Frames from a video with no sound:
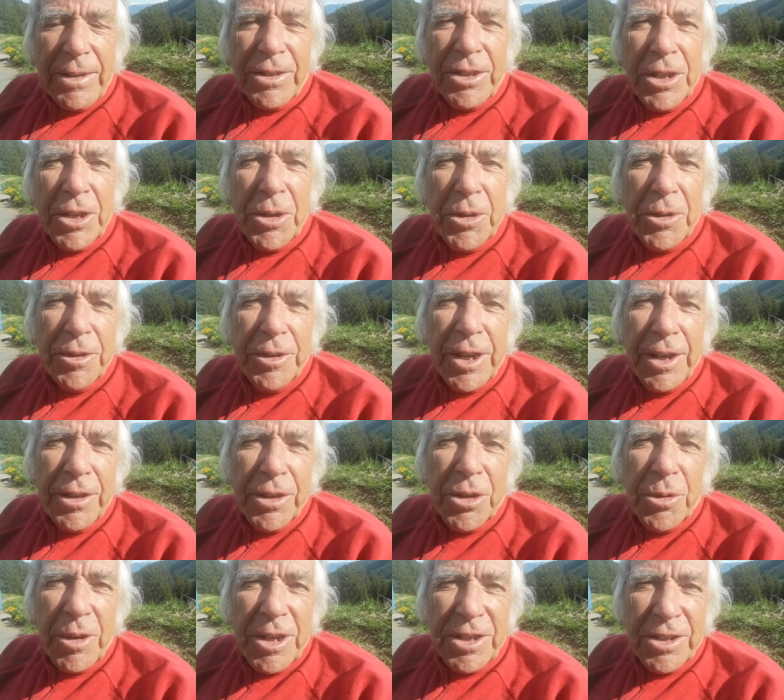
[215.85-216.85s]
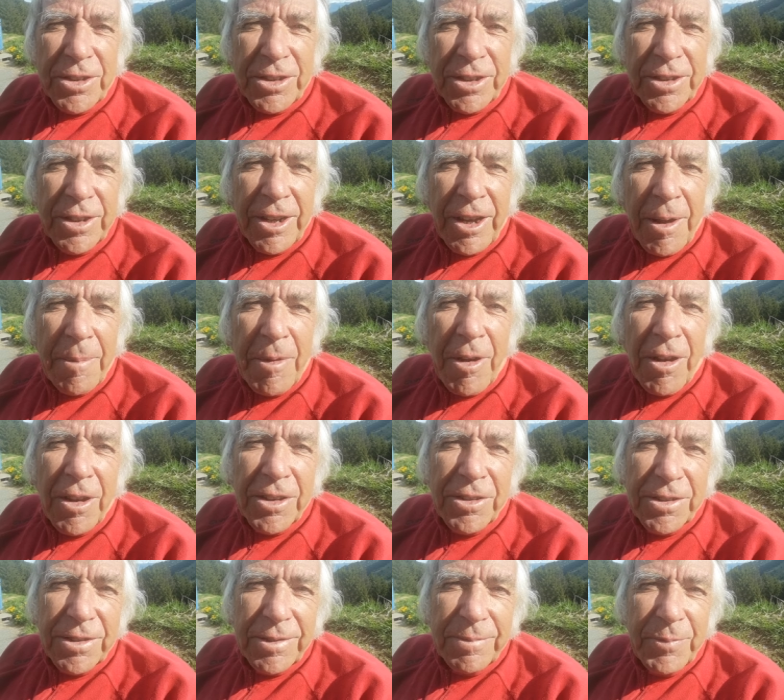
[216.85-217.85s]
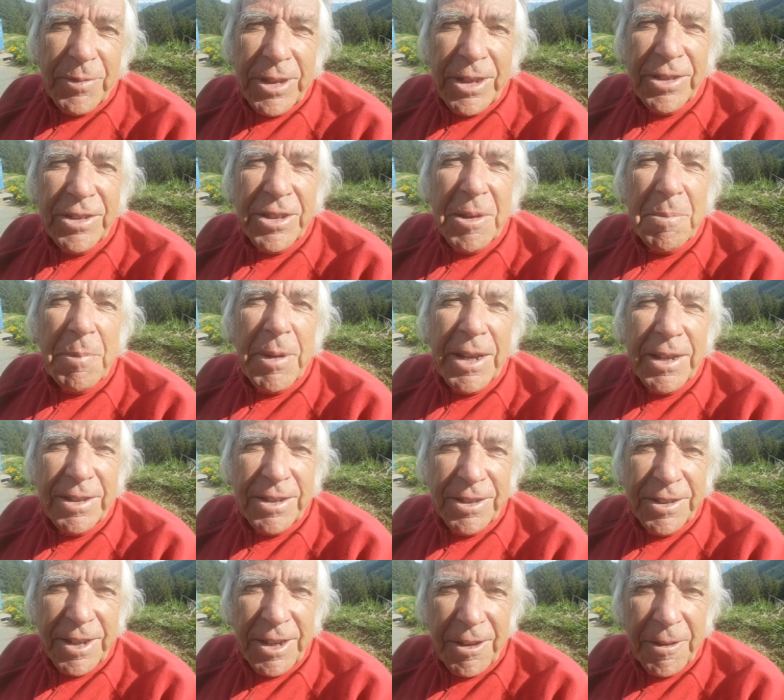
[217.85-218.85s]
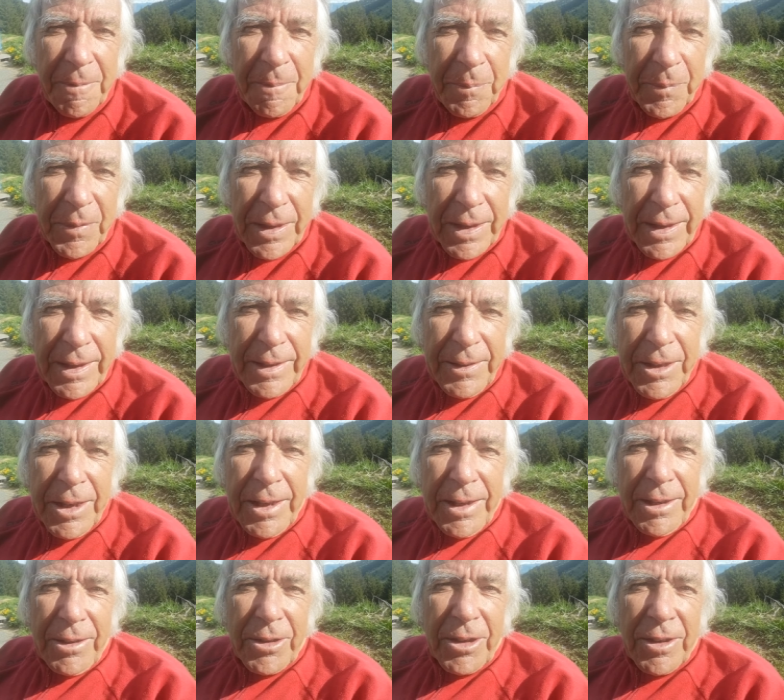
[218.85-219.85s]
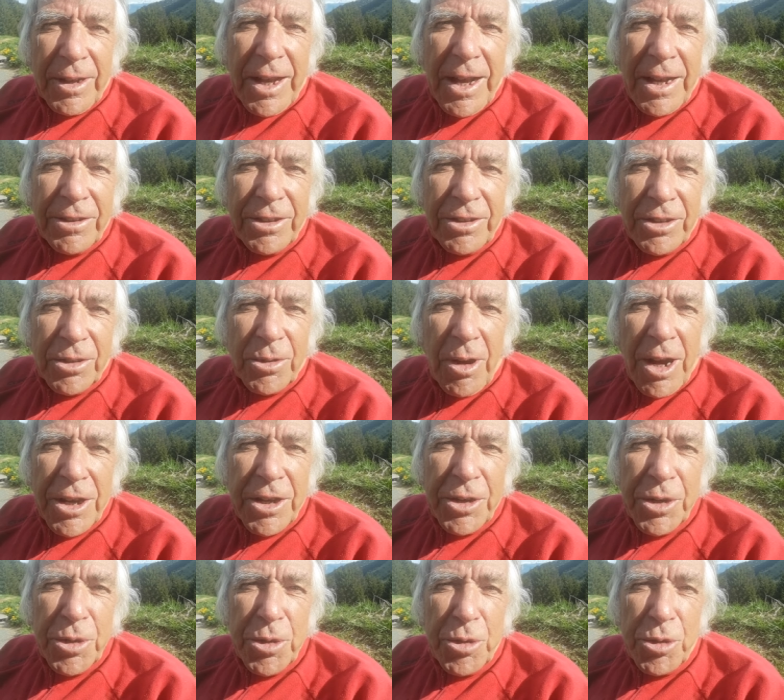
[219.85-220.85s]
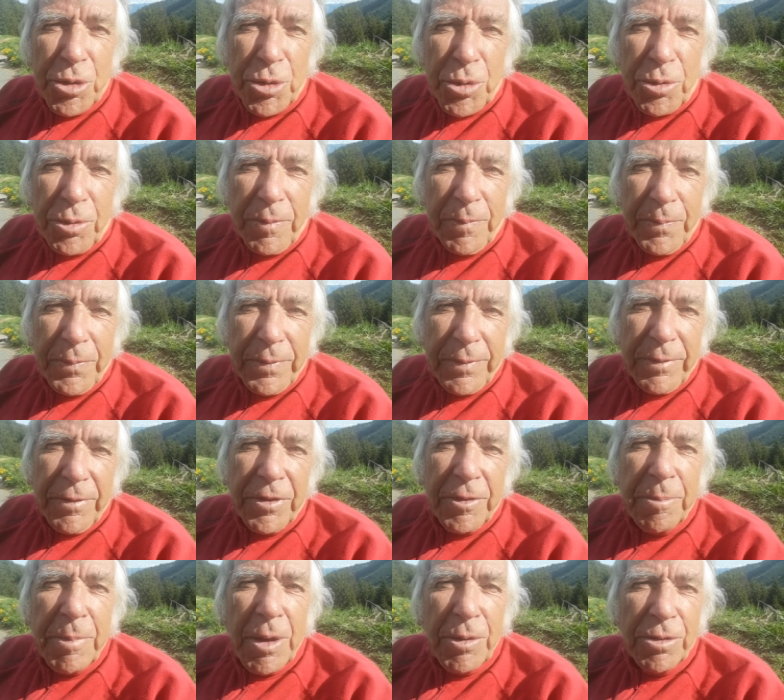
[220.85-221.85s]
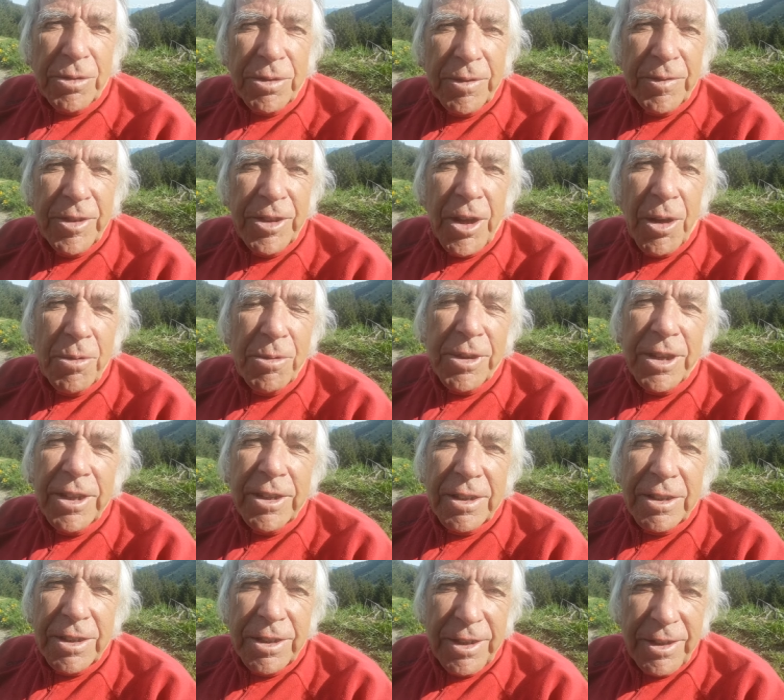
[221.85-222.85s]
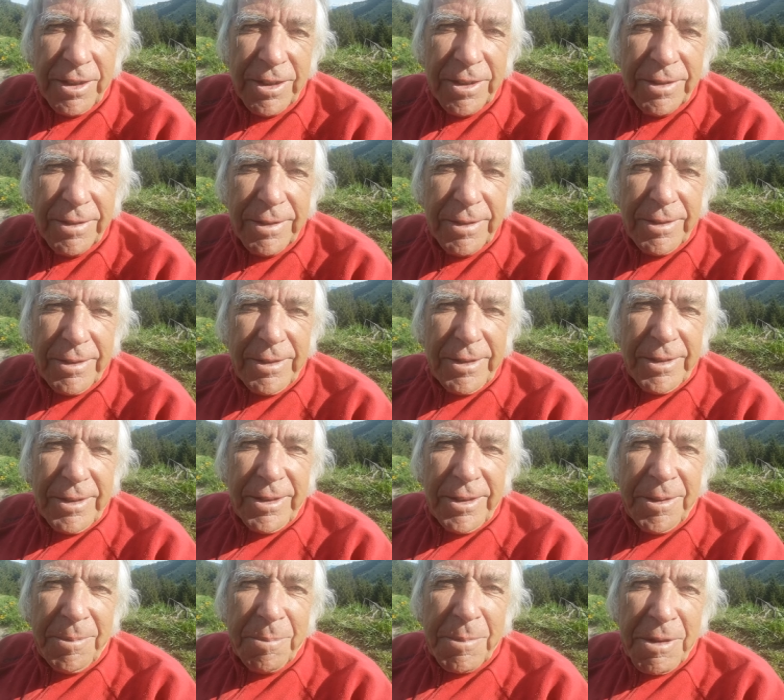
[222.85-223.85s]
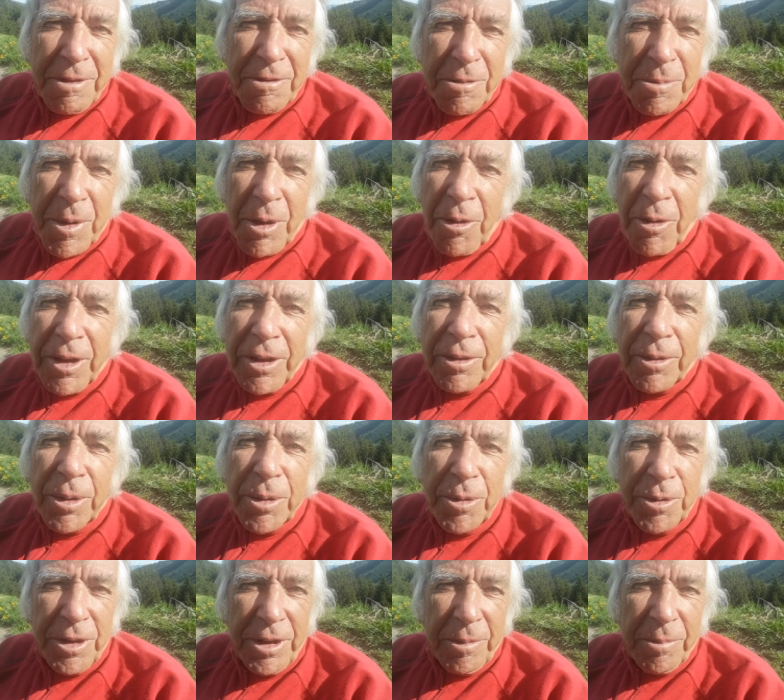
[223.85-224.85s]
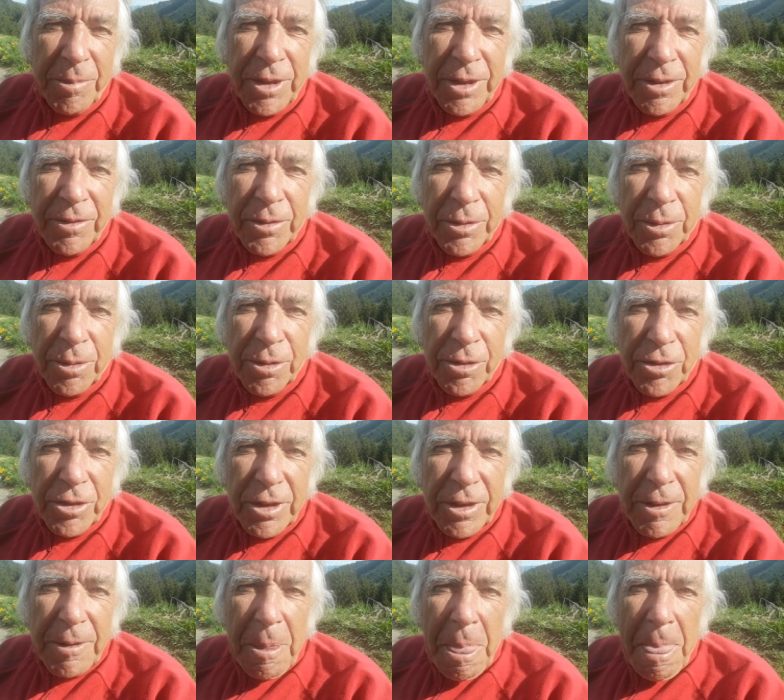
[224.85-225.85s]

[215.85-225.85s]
So another question I'm asked, is it better now? Well, as is quite usual for most of the old gits here, in Meribel, including me, of course,